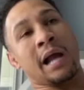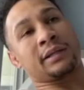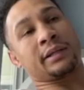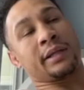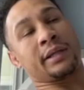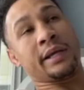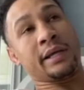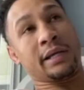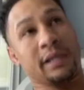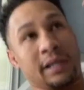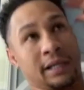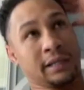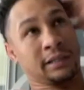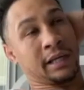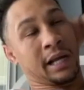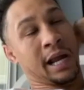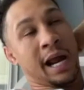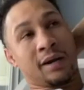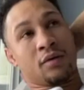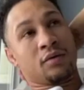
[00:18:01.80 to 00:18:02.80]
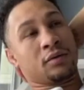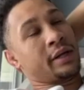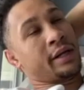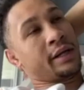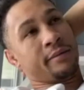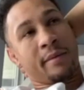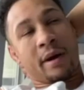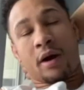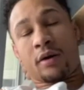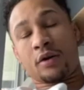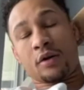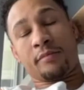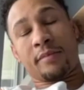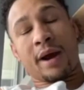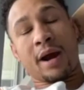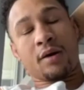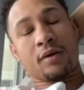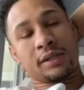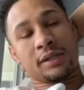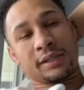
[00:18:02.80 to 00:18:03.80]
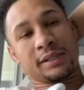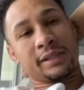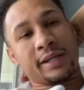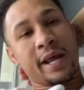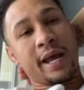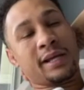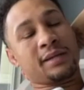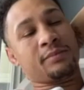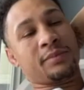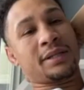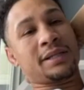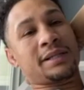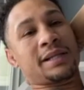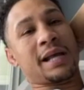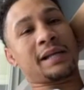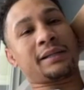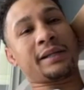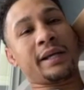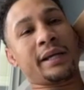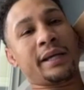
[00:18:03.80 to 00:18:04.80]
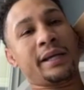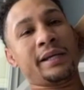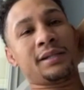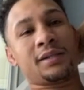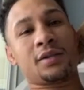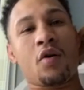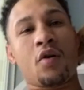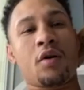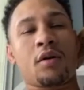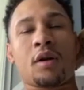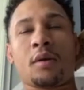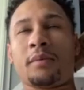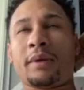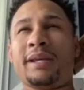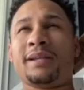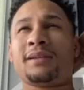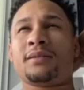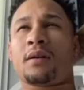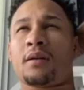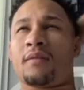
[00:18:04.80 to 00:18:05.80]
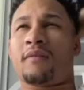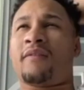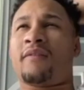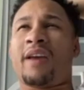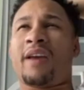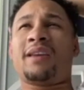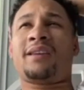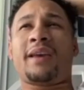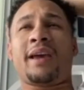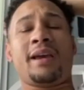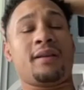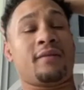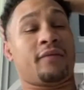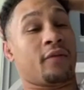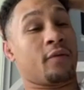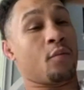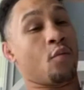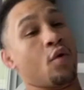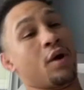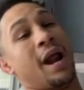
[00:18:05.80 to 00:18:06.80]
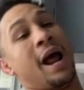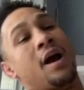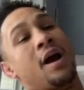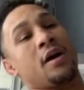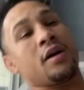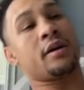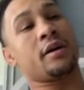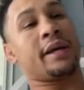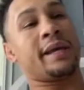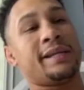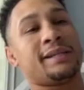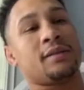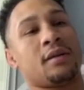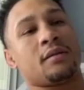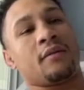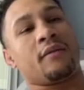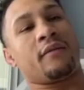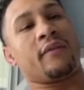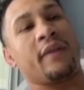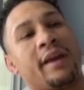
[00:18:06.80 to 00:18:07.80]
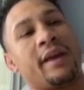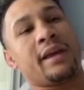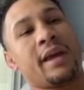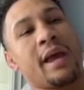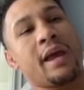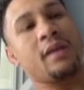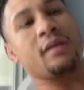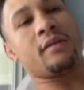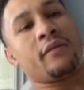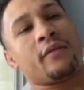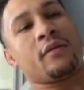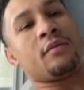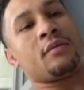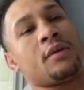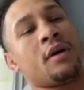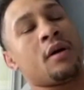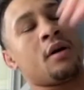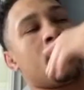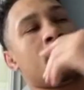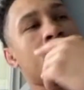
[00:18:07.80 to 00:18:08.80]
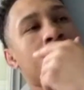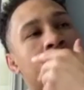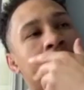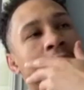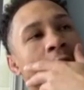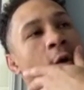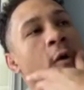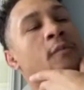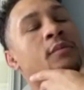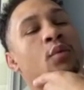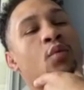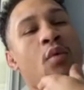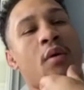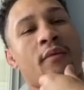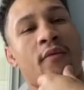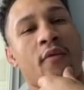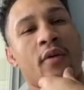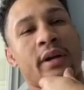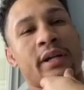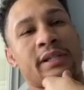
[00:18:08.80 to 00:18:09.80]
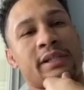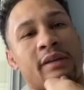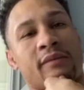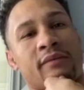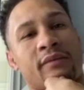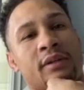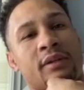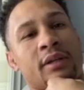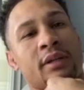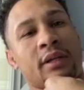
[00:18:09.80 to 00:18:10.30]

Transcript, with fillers: I think I don't think Mario Barrios is next, because I think he's going up. He's going to vacate. From what I heard, he's going to vacate from um, to go up to one forty-seven.